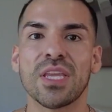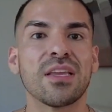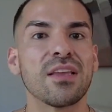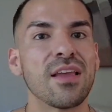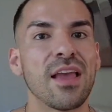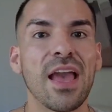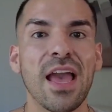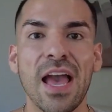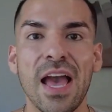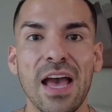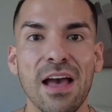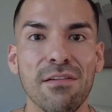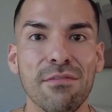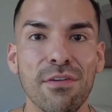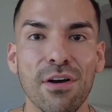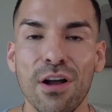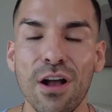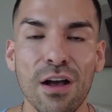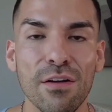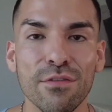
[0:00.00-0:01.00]
have a
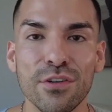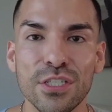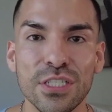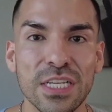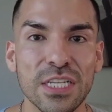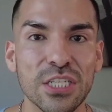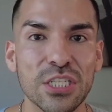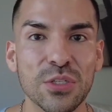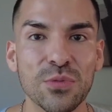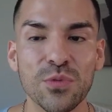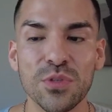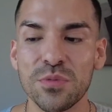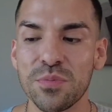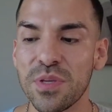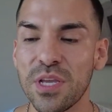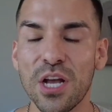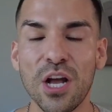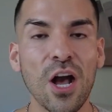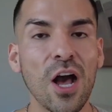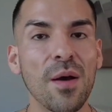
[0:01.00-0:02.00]
conversation with me,
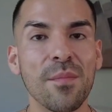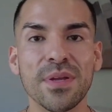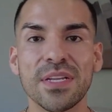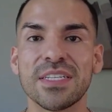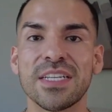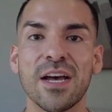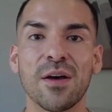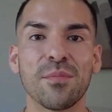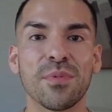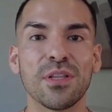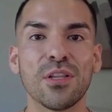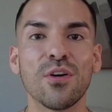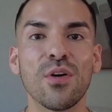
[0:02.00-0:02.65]
comment down below.